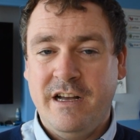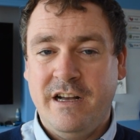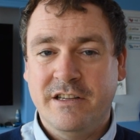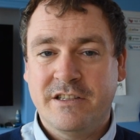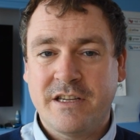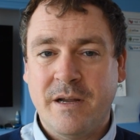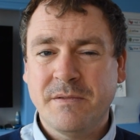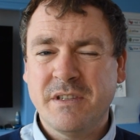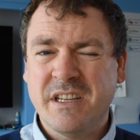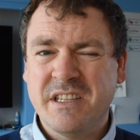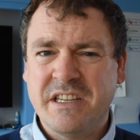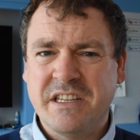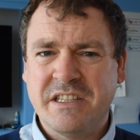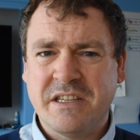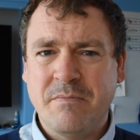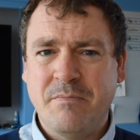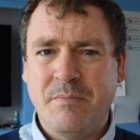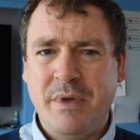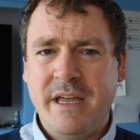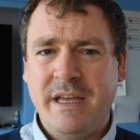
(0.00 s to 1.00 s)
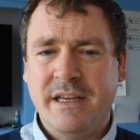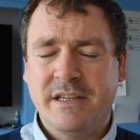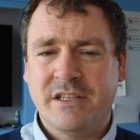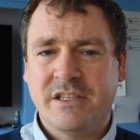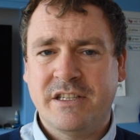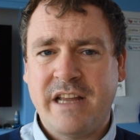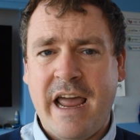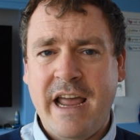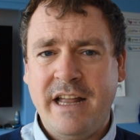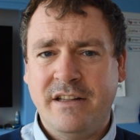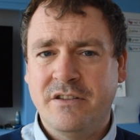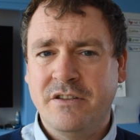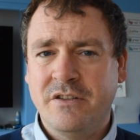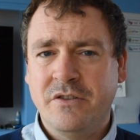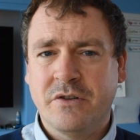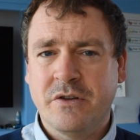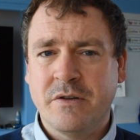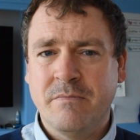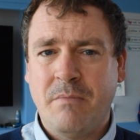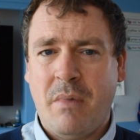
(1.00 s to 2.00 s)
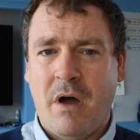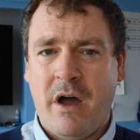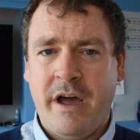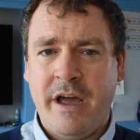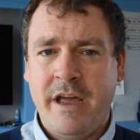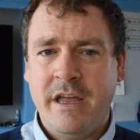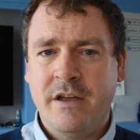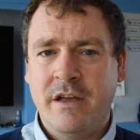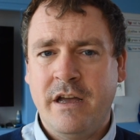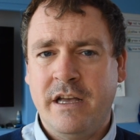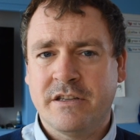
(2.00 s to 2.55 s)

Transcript: Sometimes there's a beer set that you can buy